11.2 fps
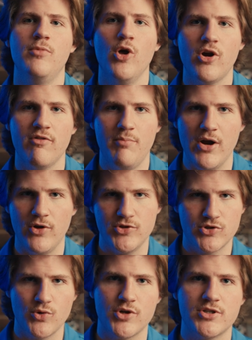look of barrel
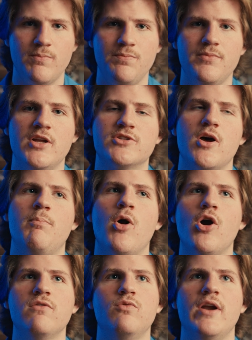distortion. It's a
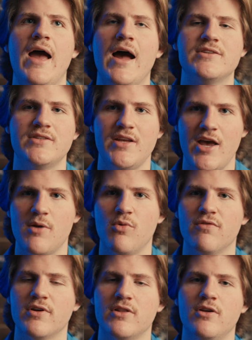part of what adds the
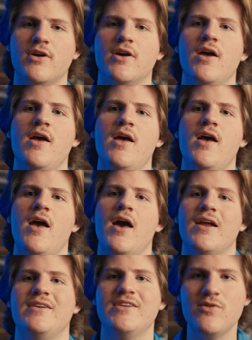anamorphic look. And
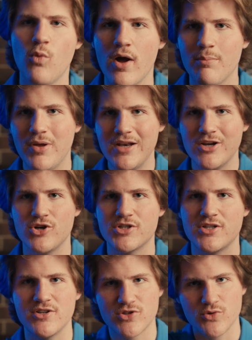I didn't want
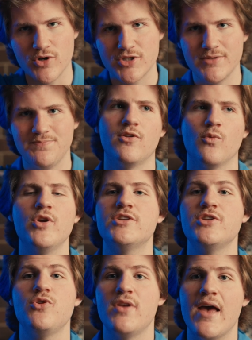pincushion distortion. The
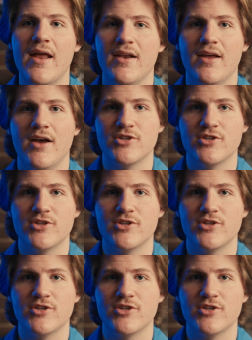reason you get a